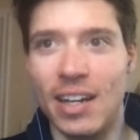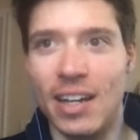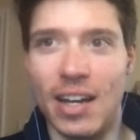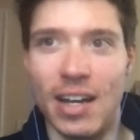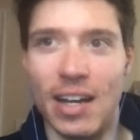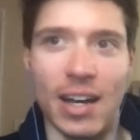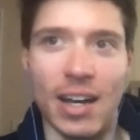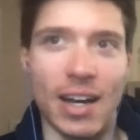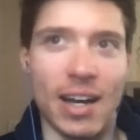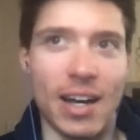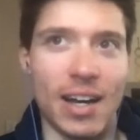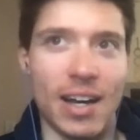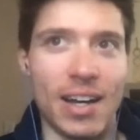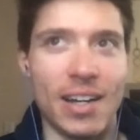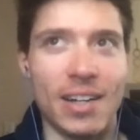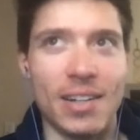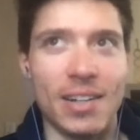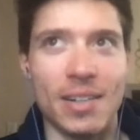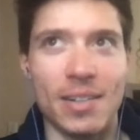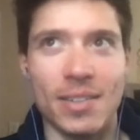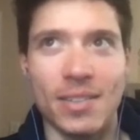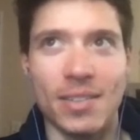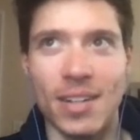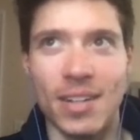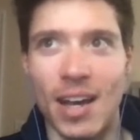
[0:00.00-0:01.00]
uh,
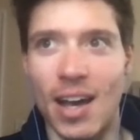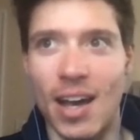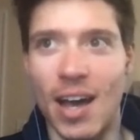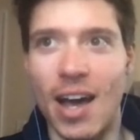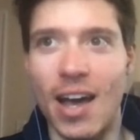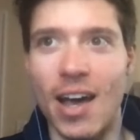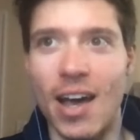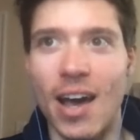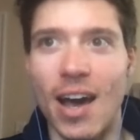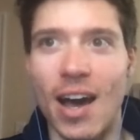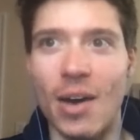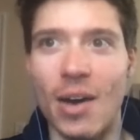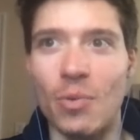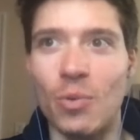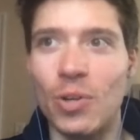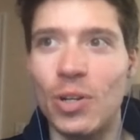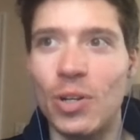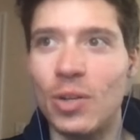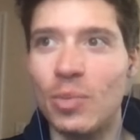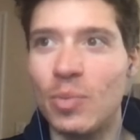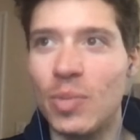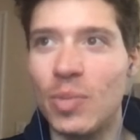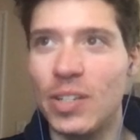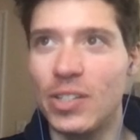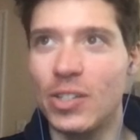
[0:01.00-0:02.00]
I
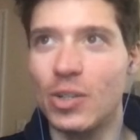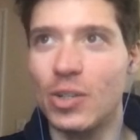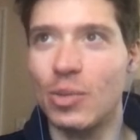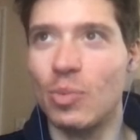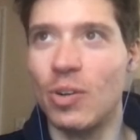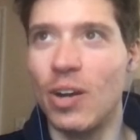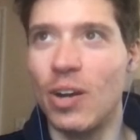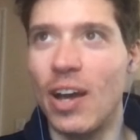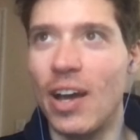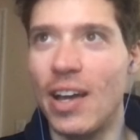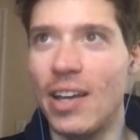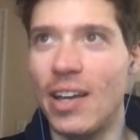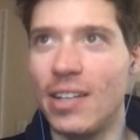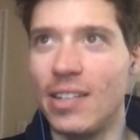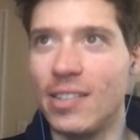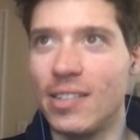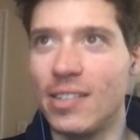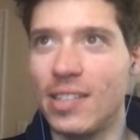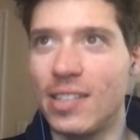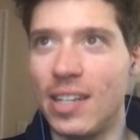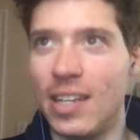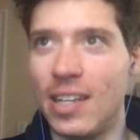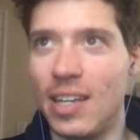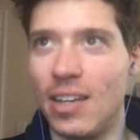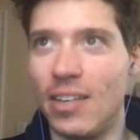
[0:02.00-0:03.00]
wouldn't be
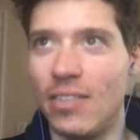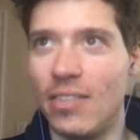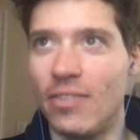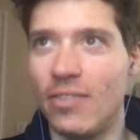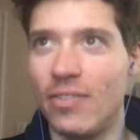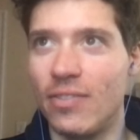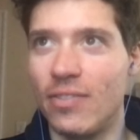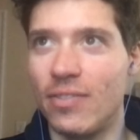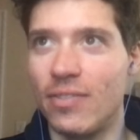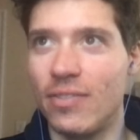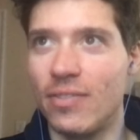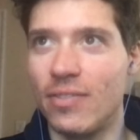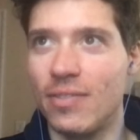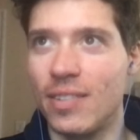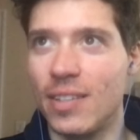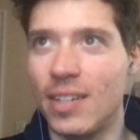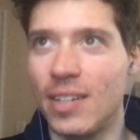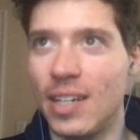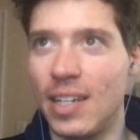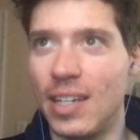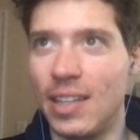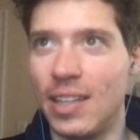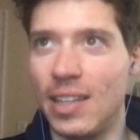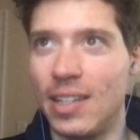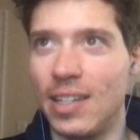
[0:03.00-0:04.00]
surprised if
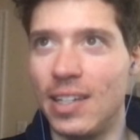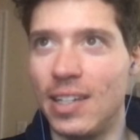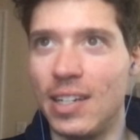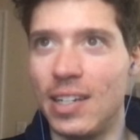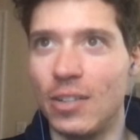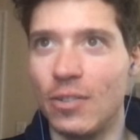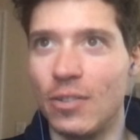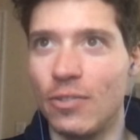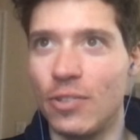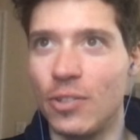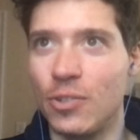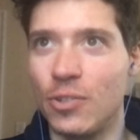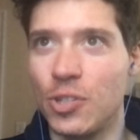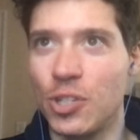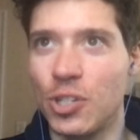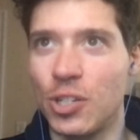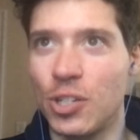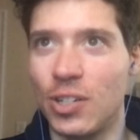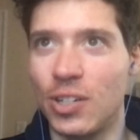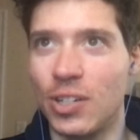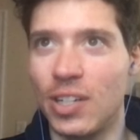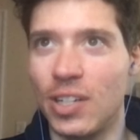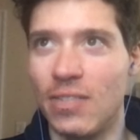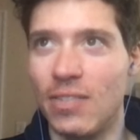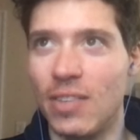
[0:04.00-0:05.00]
in the near
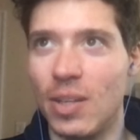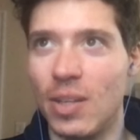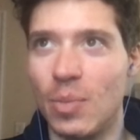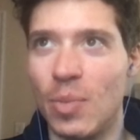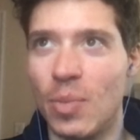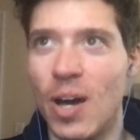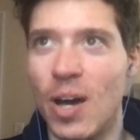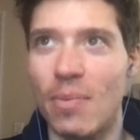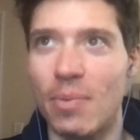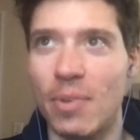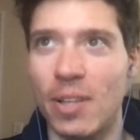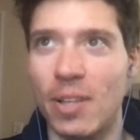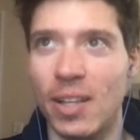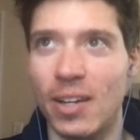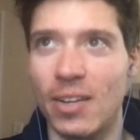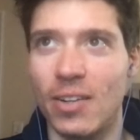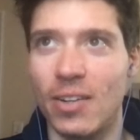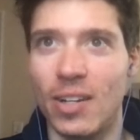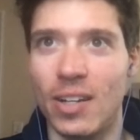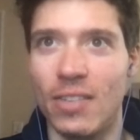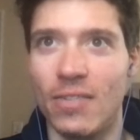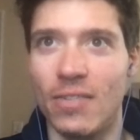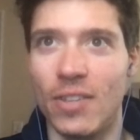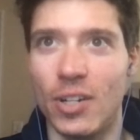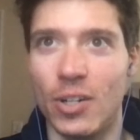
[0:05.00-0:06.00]
future, given the
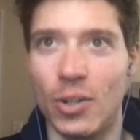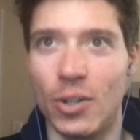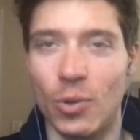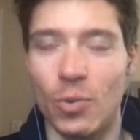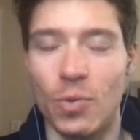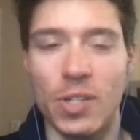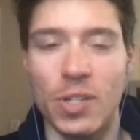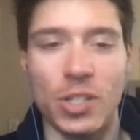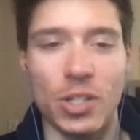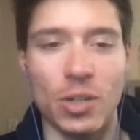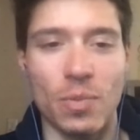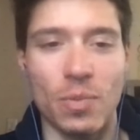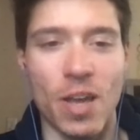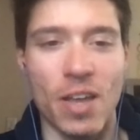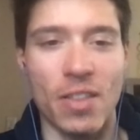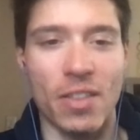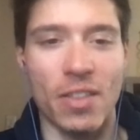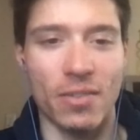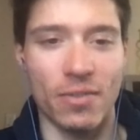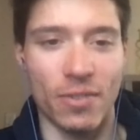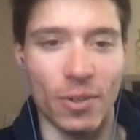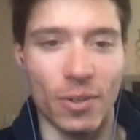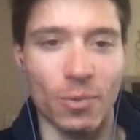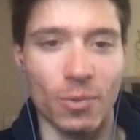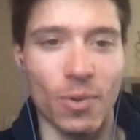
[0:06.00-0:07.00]
popularity of the Norwegian
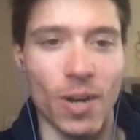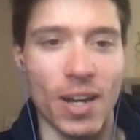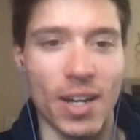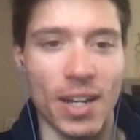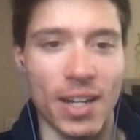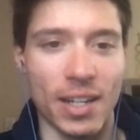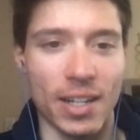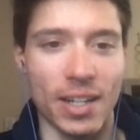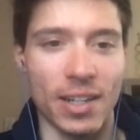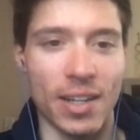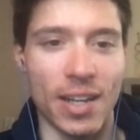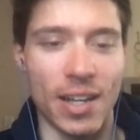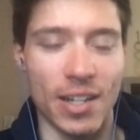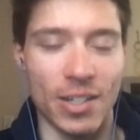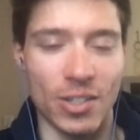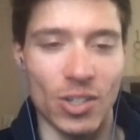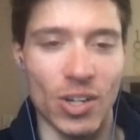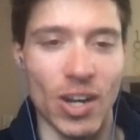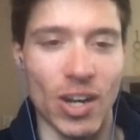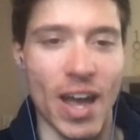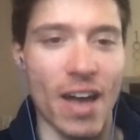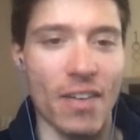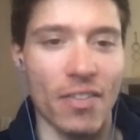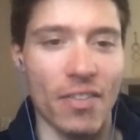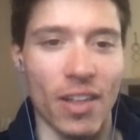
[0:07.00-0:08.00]
method for running and
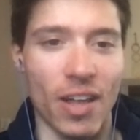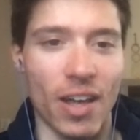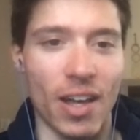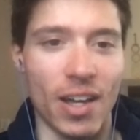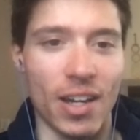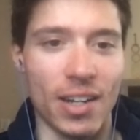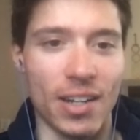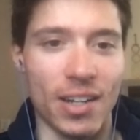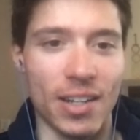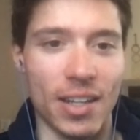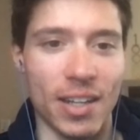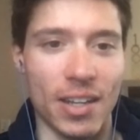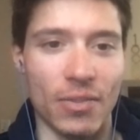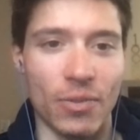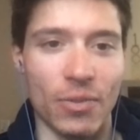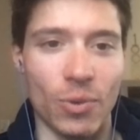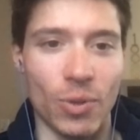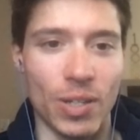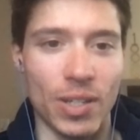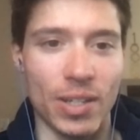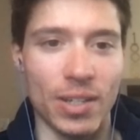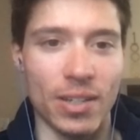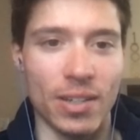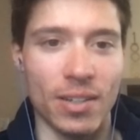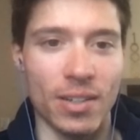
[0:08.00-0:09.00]
triathlon, if
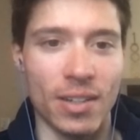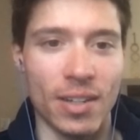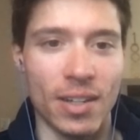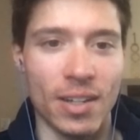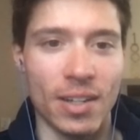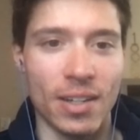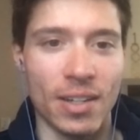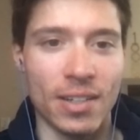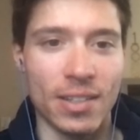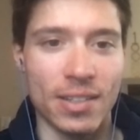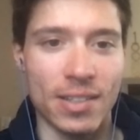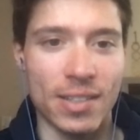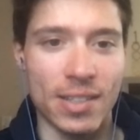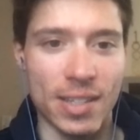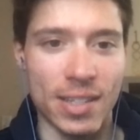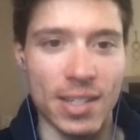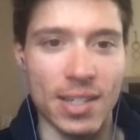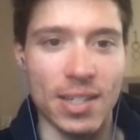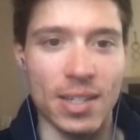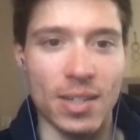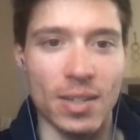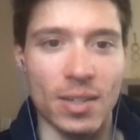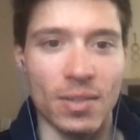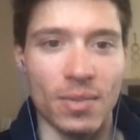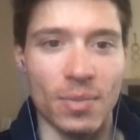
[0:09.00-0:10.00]
we
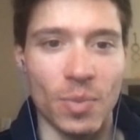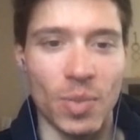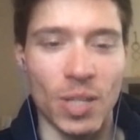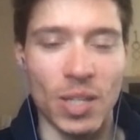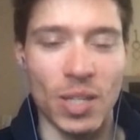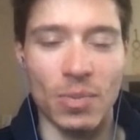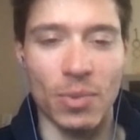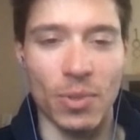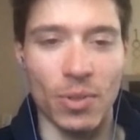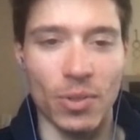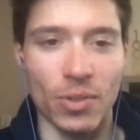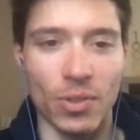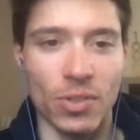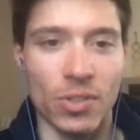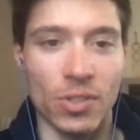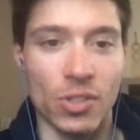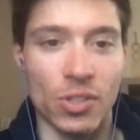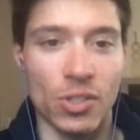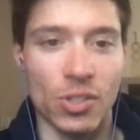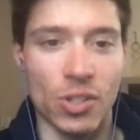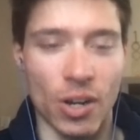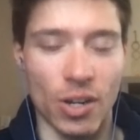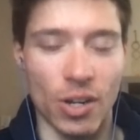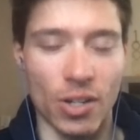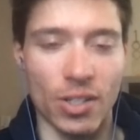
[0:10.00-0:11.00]
see people
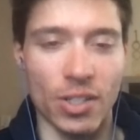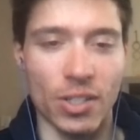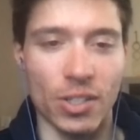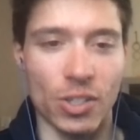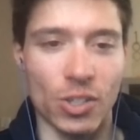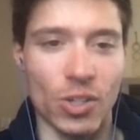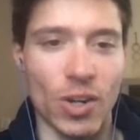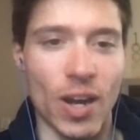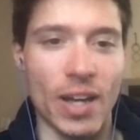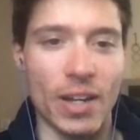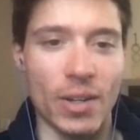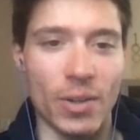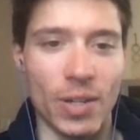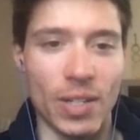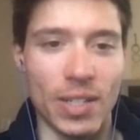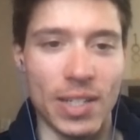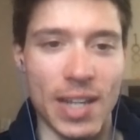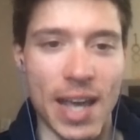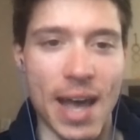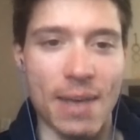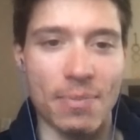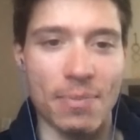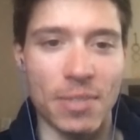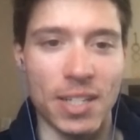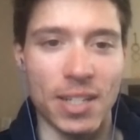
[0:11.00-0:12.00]
start to try to
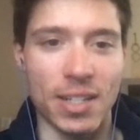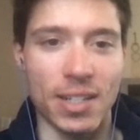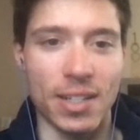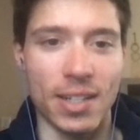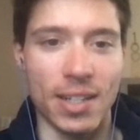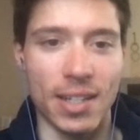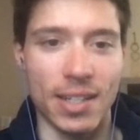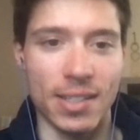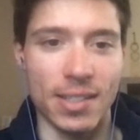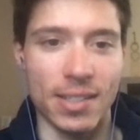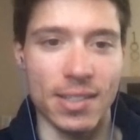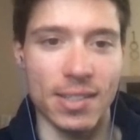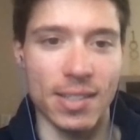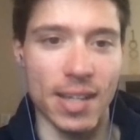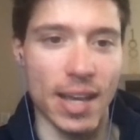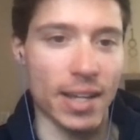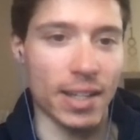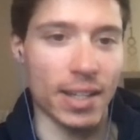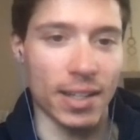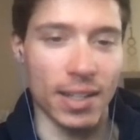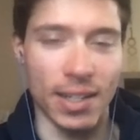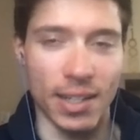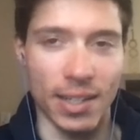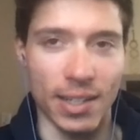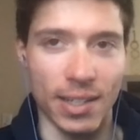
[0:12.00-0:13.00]
adapt it in
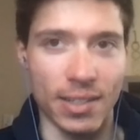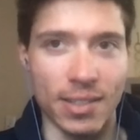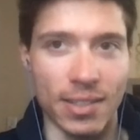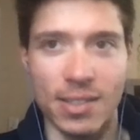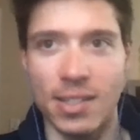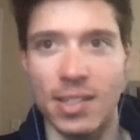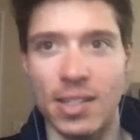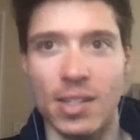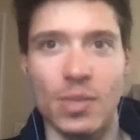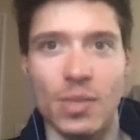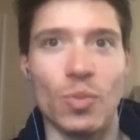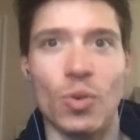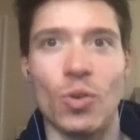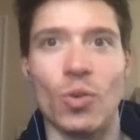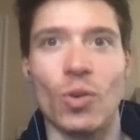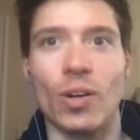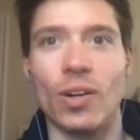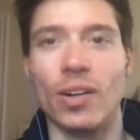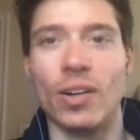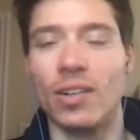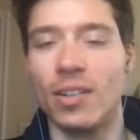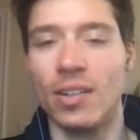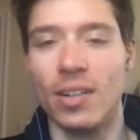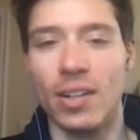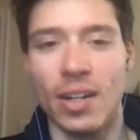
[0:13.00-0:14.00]
cycling and see
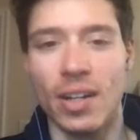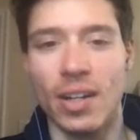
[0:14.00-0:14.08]
more